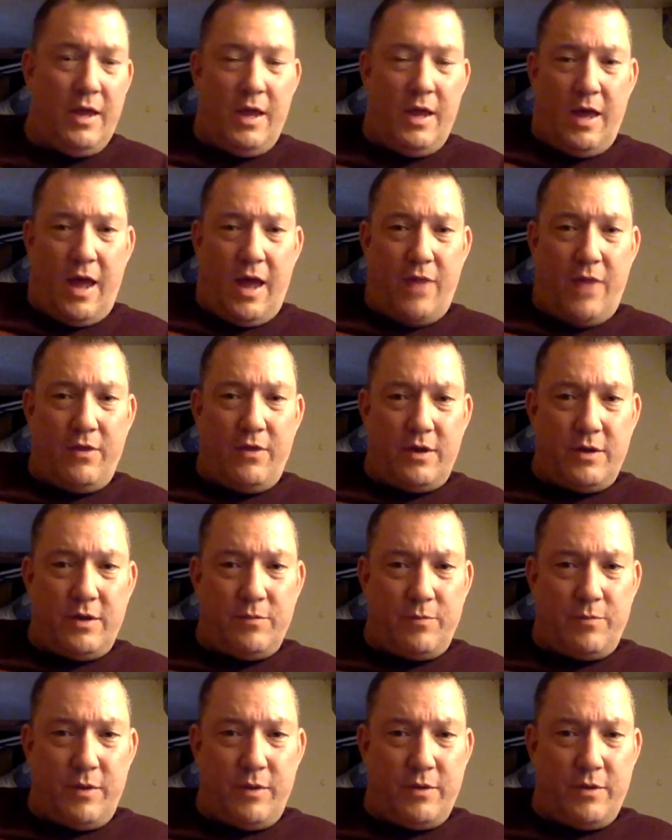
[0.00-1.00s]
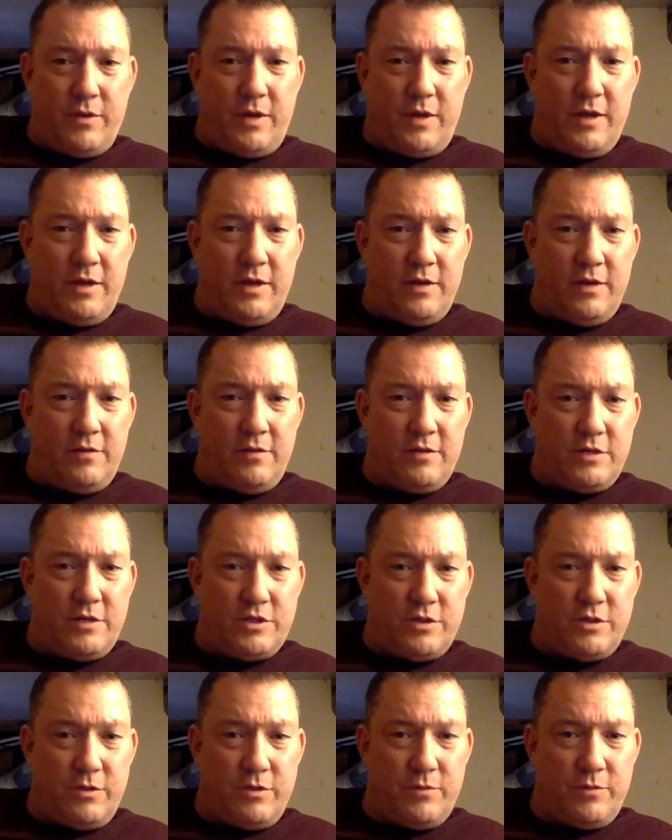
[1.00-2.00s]
And they're going to bring their kids and
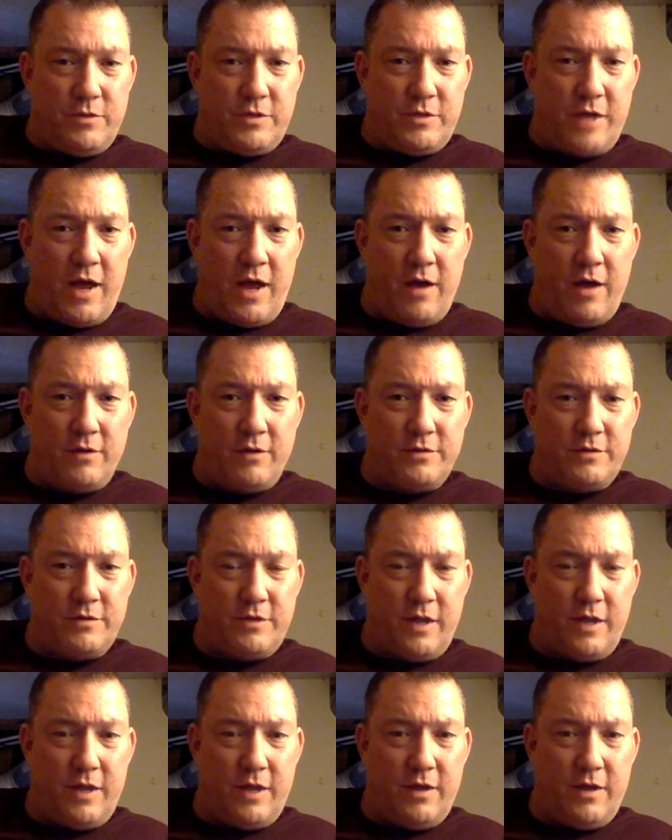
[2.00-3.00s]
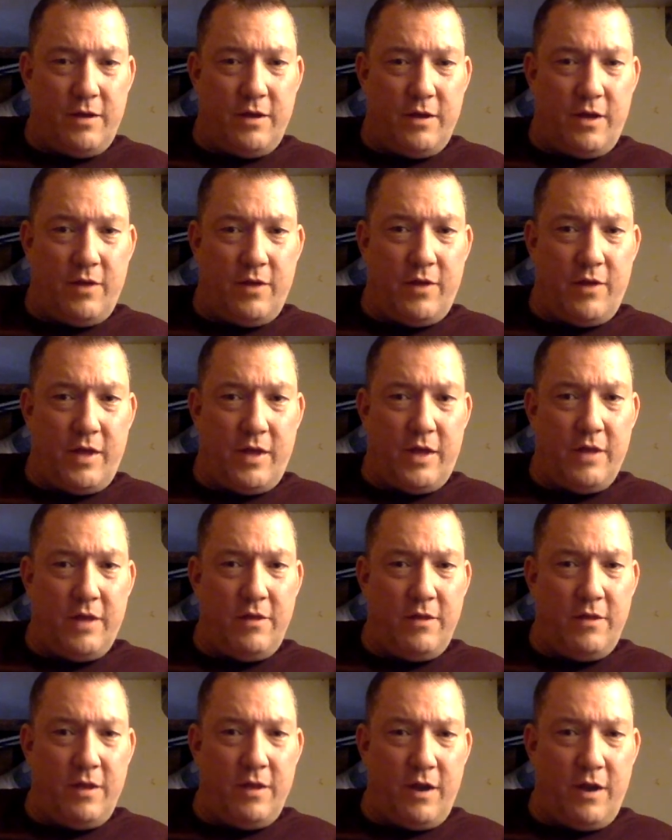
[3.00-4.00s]
show them this house. And they
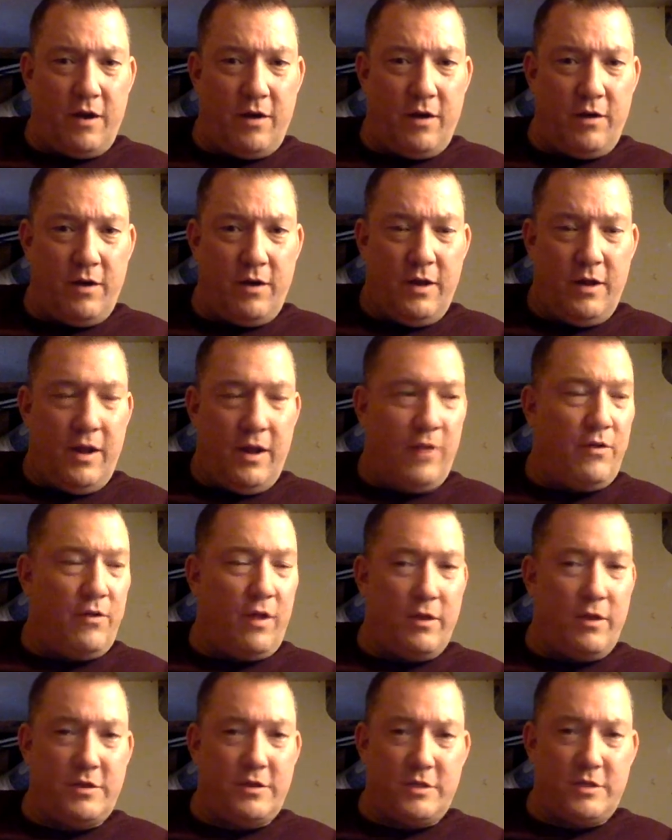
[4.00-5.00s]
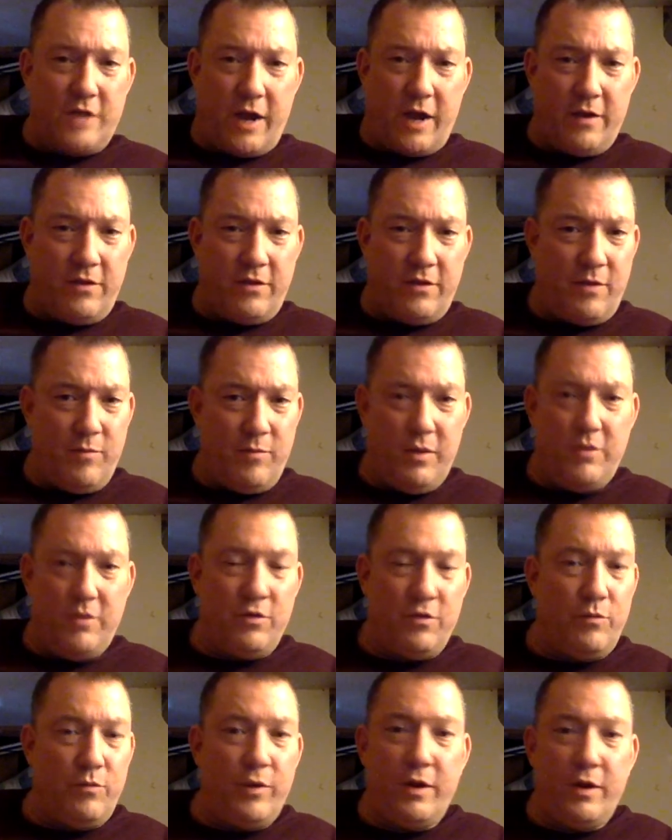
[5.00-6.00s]
get there, and they're all excited. They meet
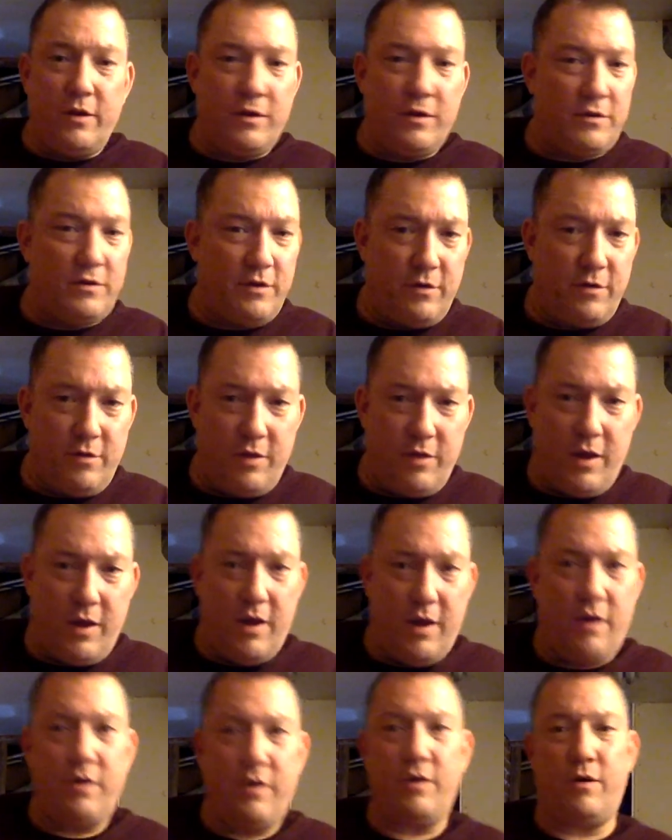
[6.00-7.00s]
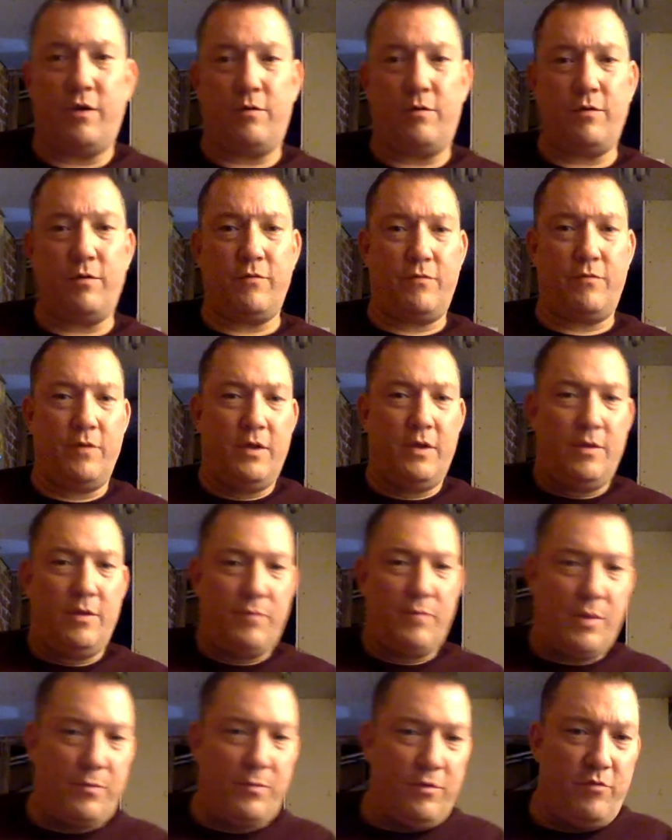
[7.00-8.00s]
the realtor there.
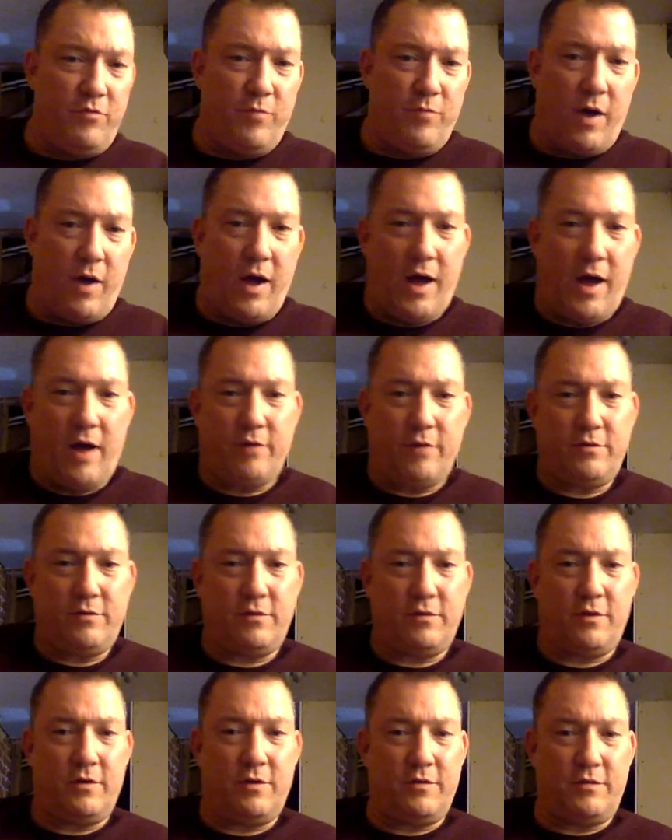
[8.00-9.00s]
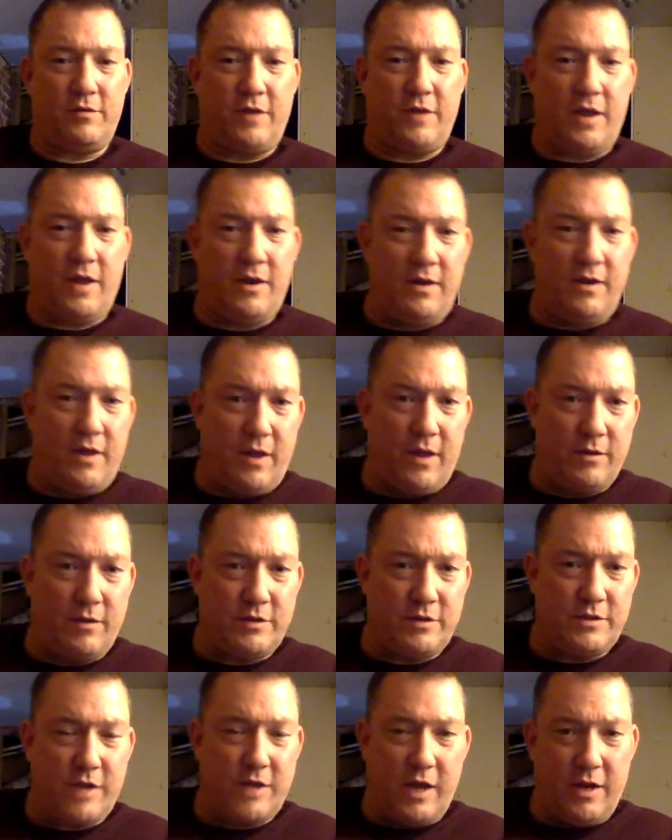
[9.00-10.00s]
People who've bought houses understand how
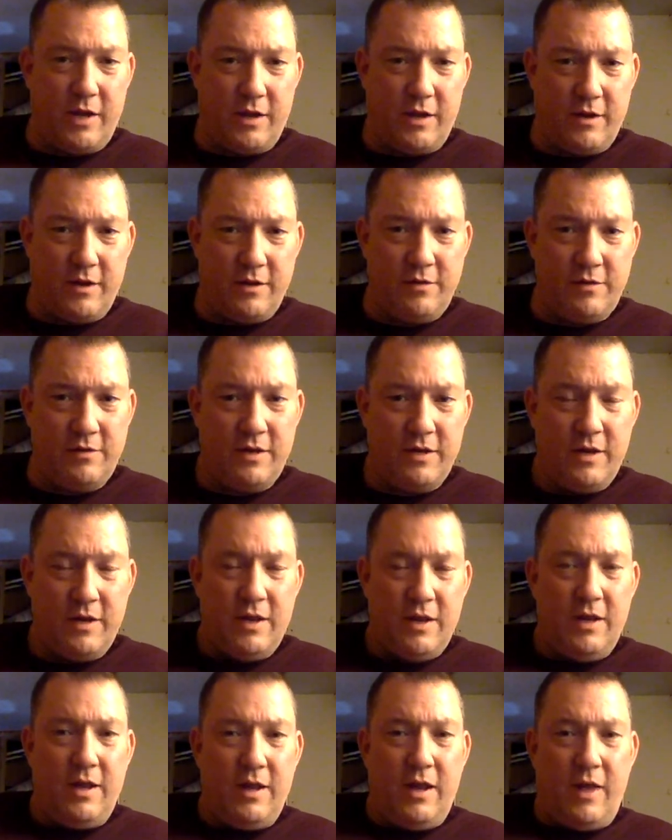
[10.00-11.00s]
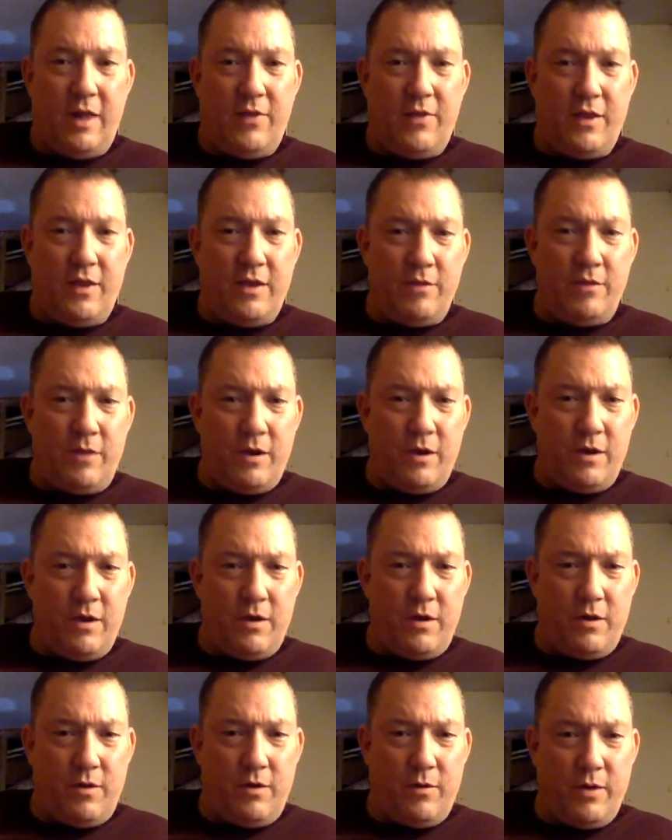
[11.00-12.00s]
exciting it is. And they get ready to
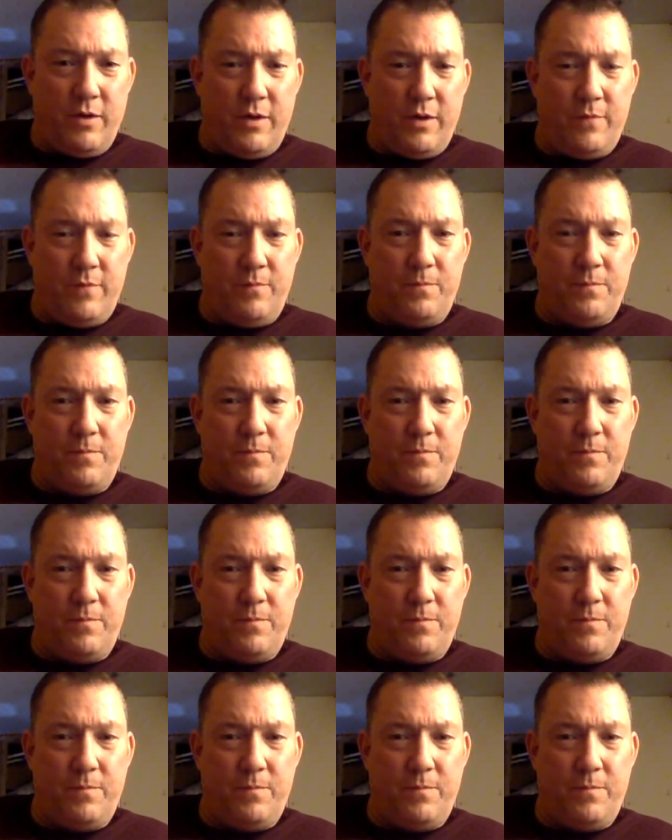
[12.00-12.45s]
go in.